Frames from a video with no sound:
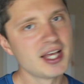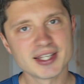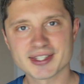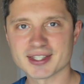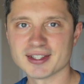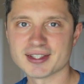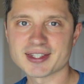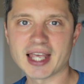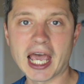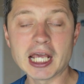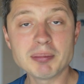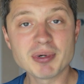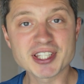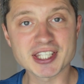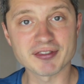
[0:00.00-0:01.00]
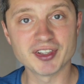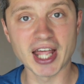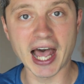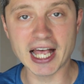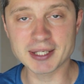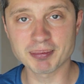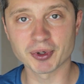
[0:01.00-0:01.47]
Since 8x7
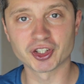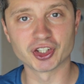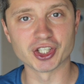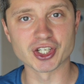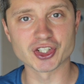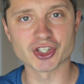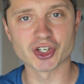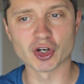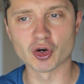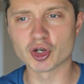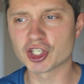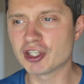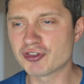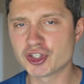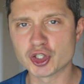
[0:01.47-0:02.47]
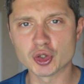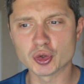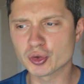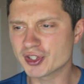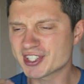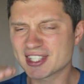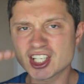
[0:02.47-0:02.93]
aspect ratio gives you
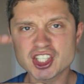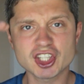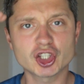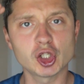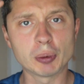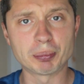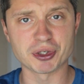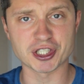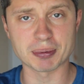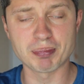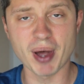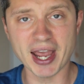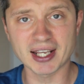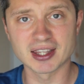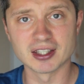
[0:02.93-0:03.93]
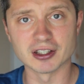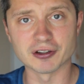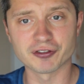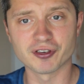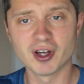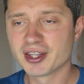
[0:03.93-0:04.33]
such a tall perspective